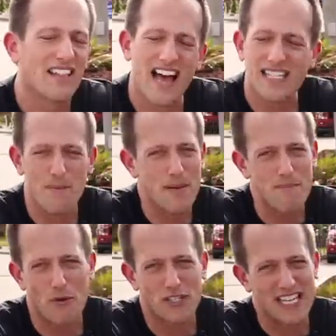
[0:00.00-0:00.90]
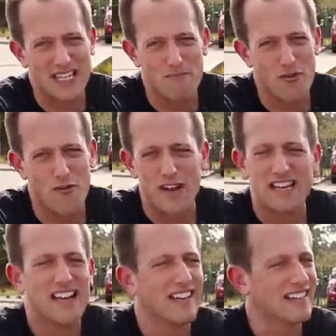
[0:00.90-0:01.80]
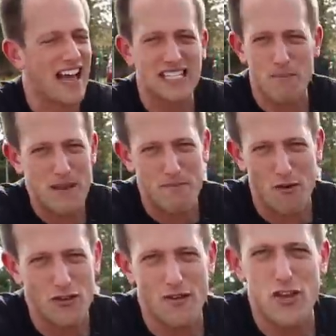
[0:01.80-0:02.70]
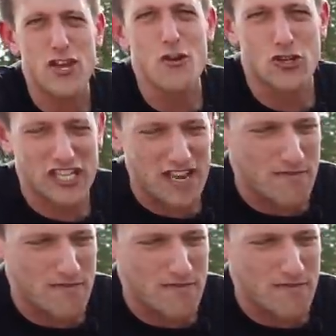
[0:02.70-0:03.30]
Lots of people seen the movie, lots of people, huge